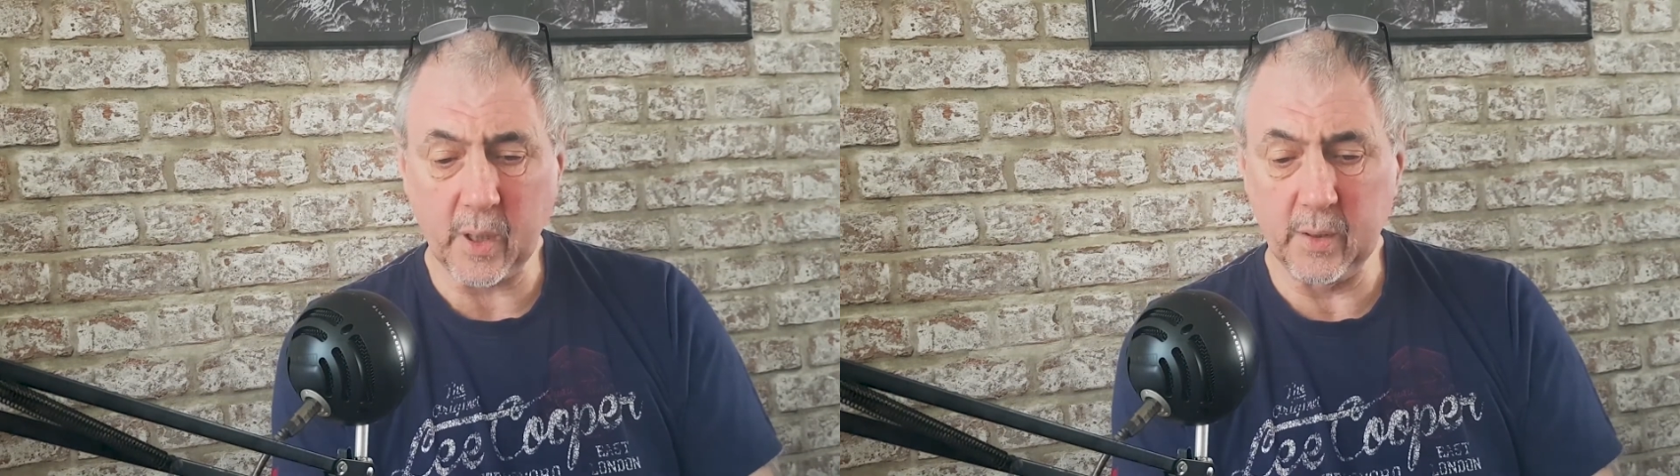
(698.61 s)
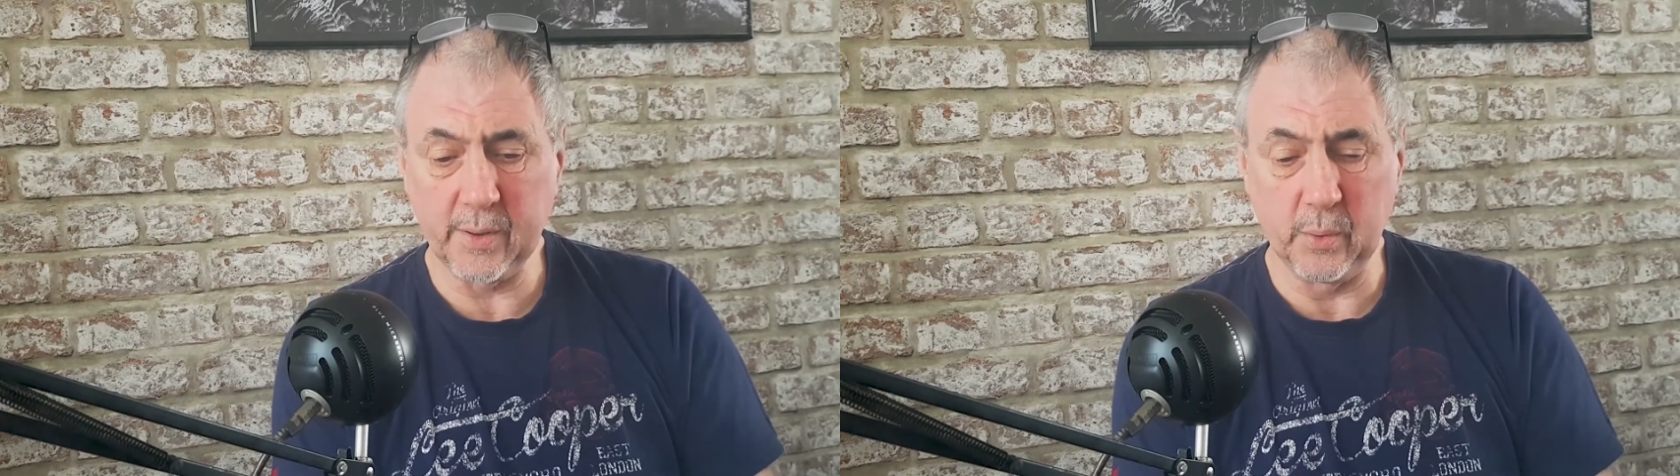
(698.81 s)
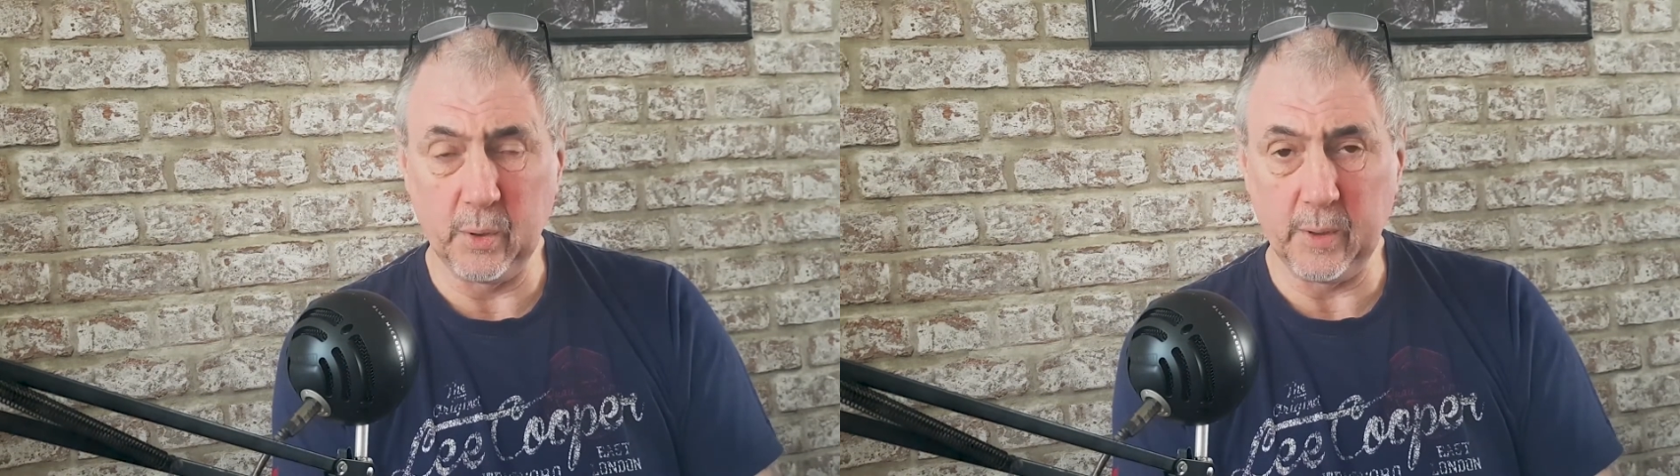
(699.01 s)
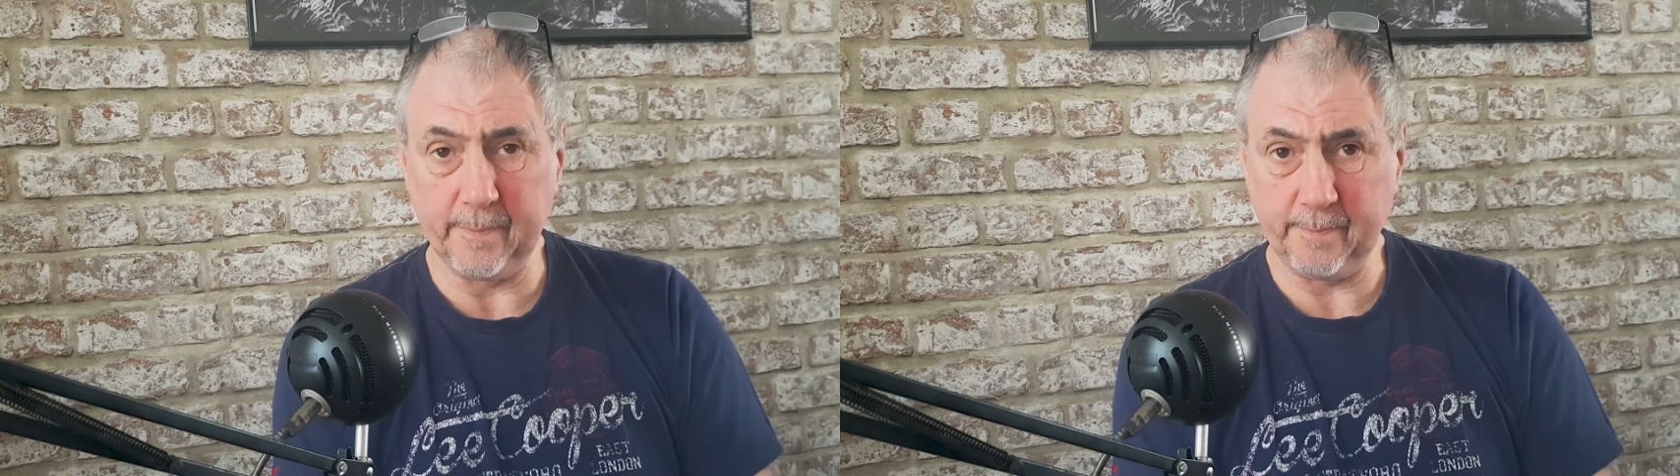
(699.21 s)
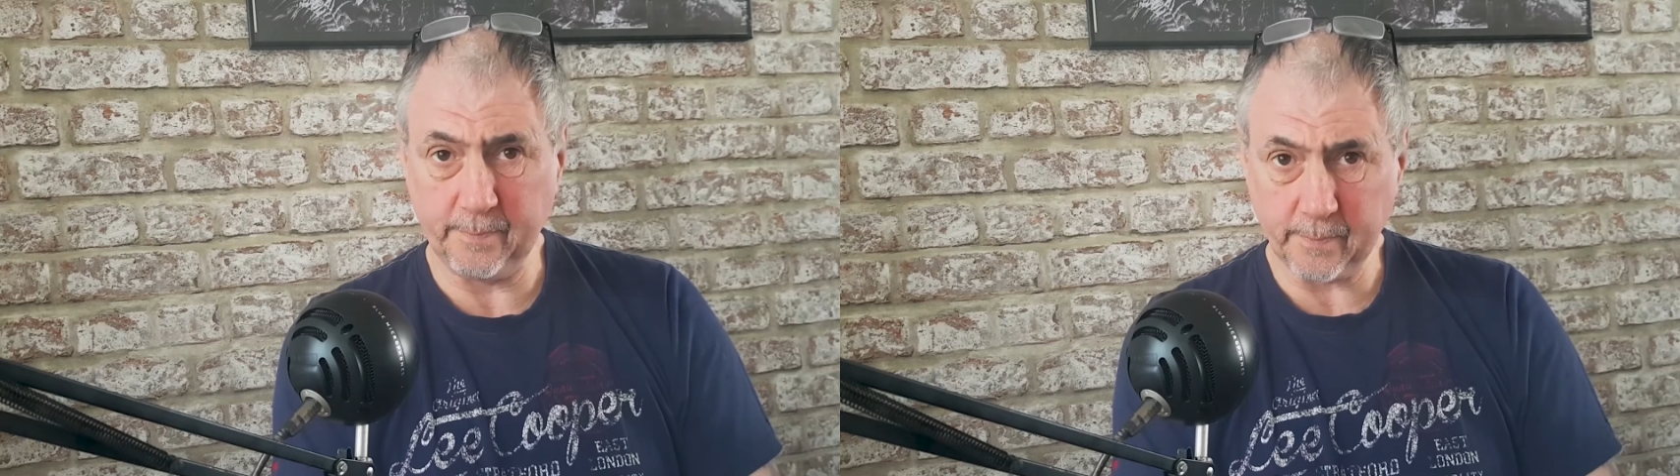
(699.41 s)
So
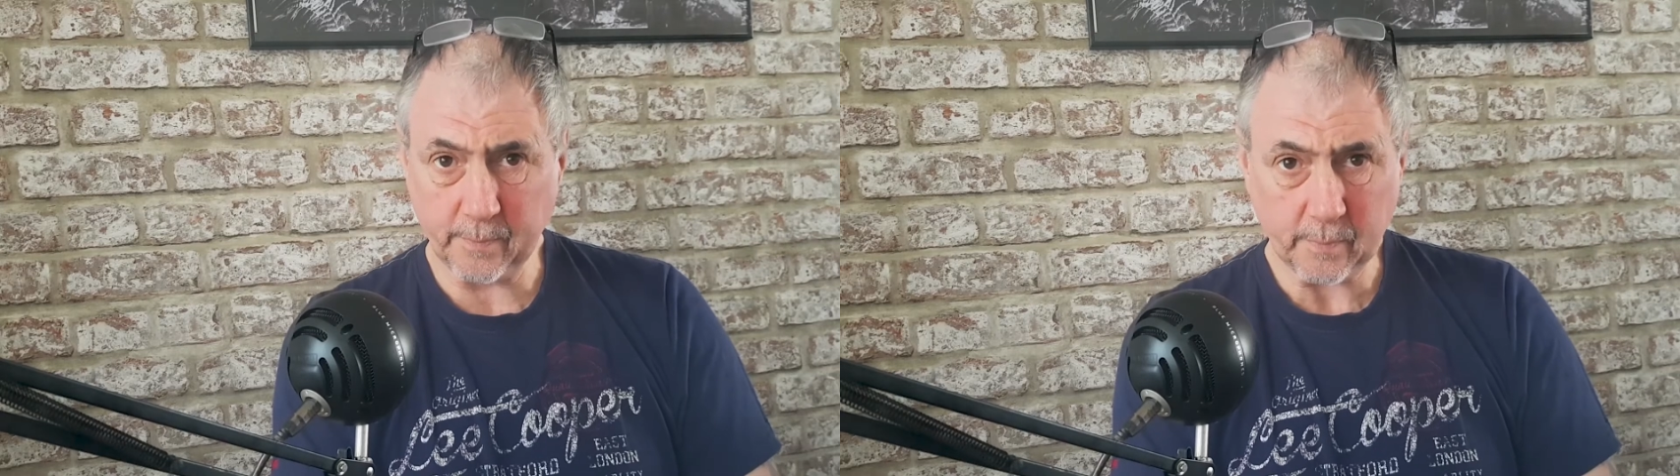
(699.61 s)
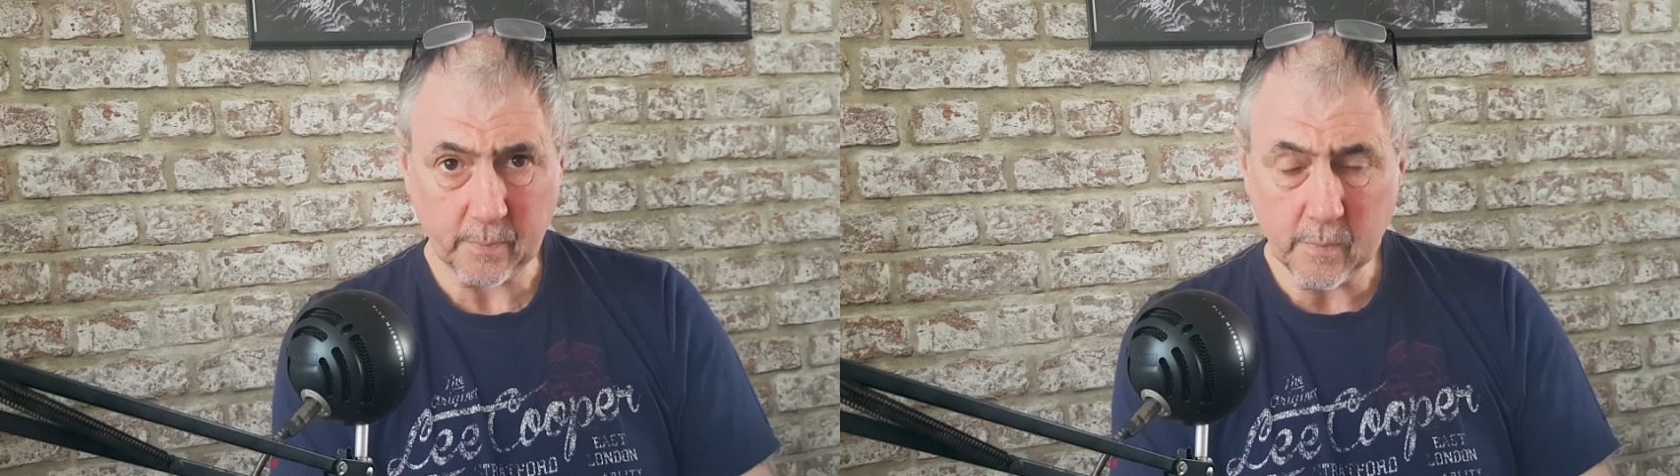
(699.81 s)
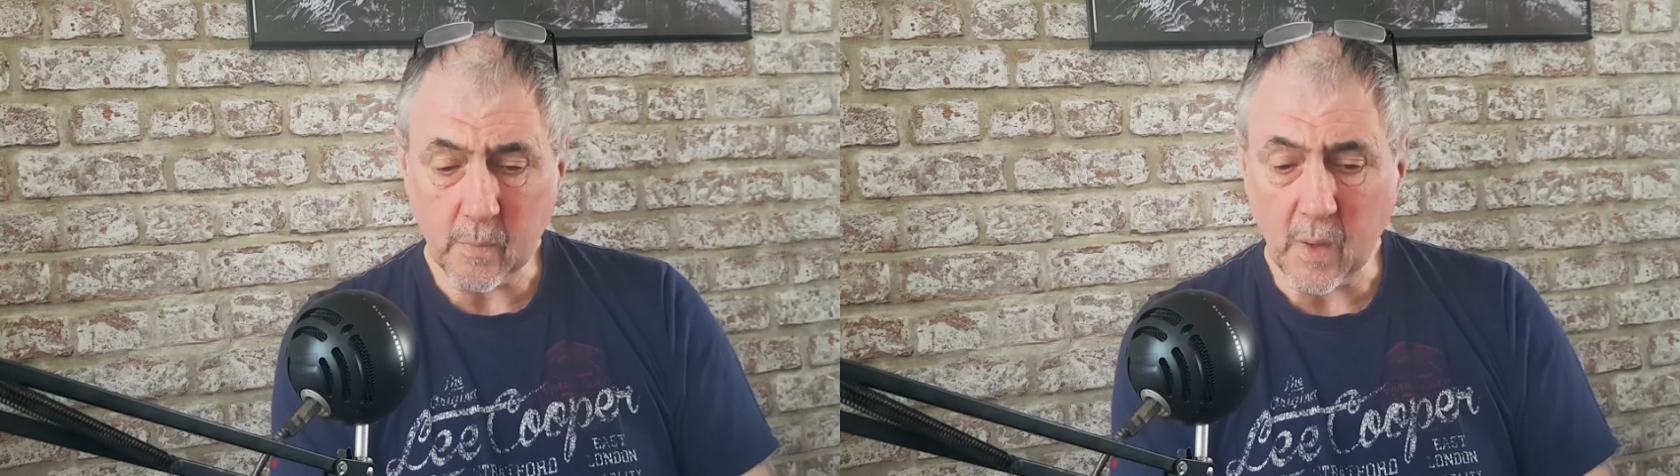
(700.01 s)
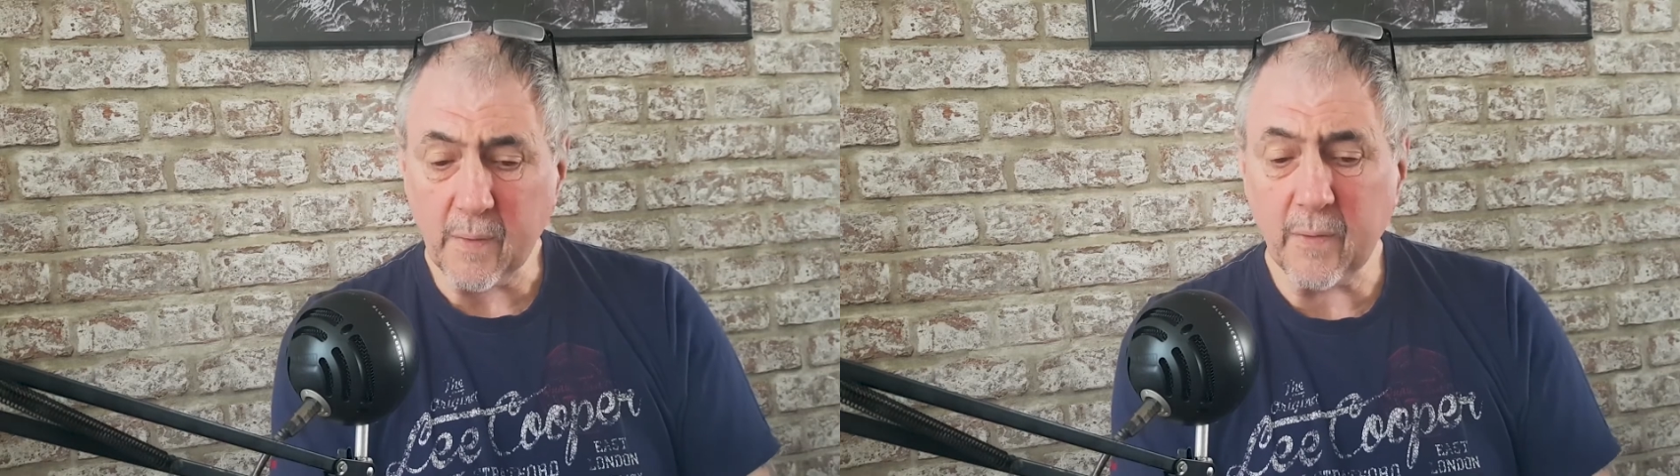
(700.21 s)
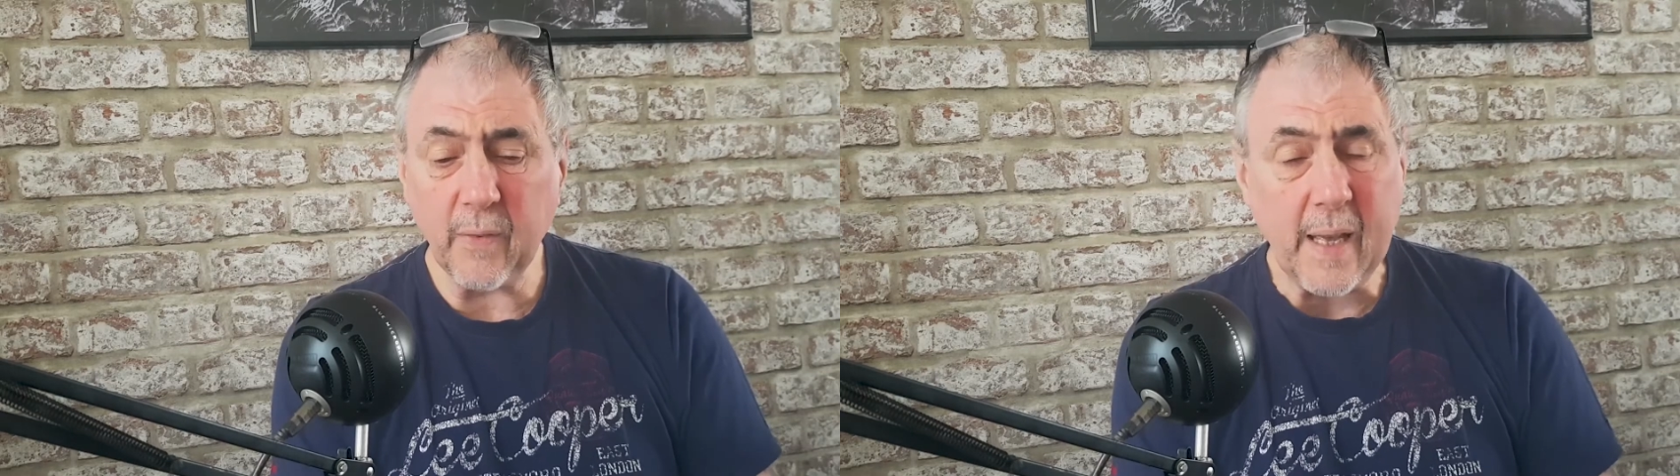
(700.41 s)

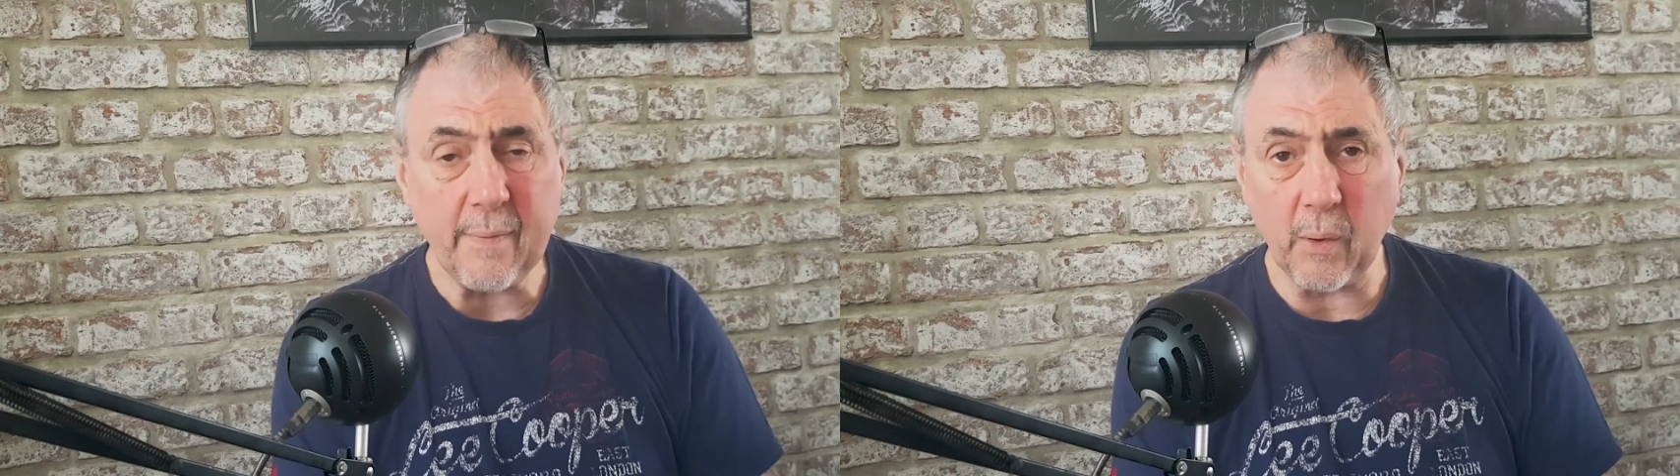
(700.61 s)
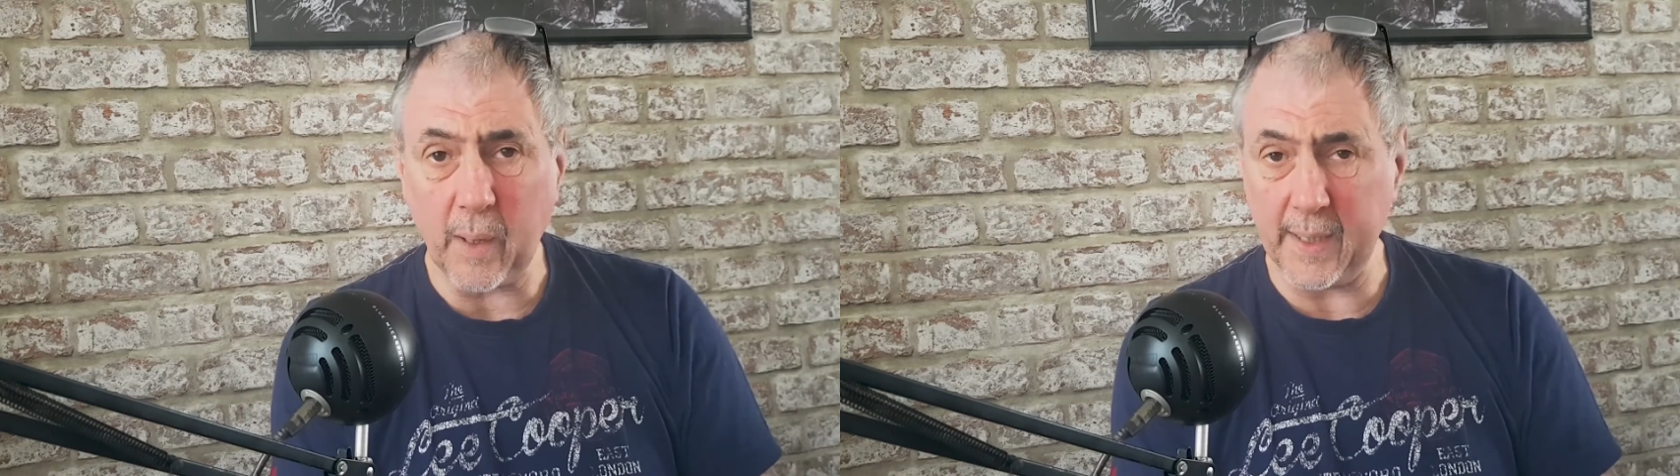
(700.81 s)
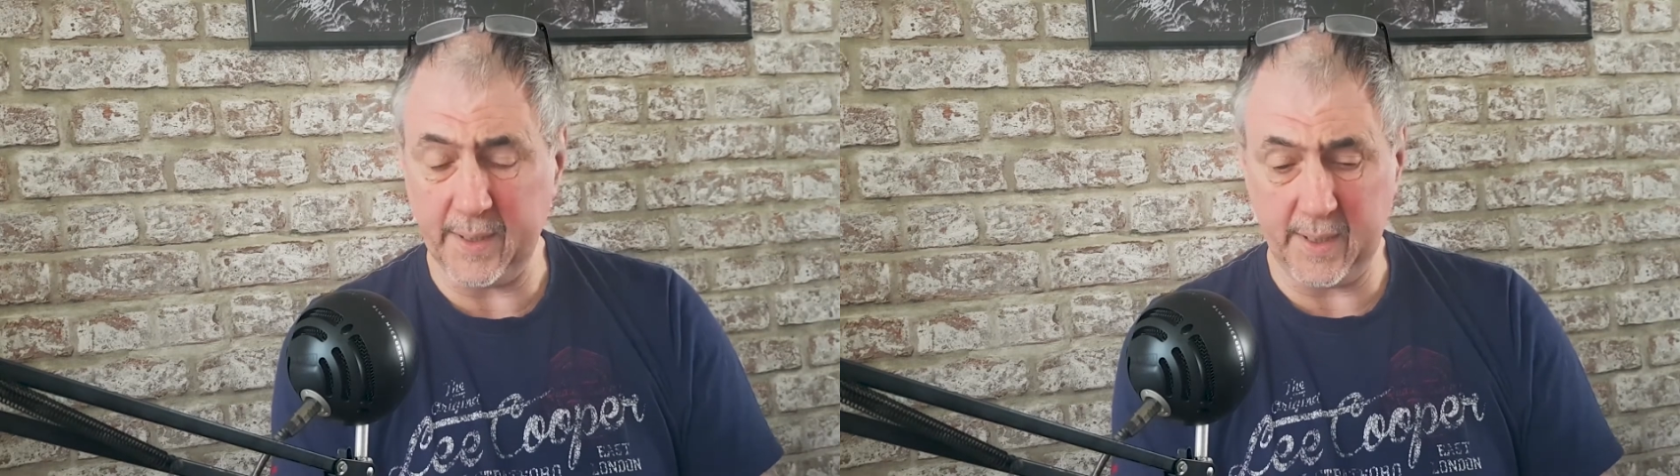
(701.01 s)
flavour wise,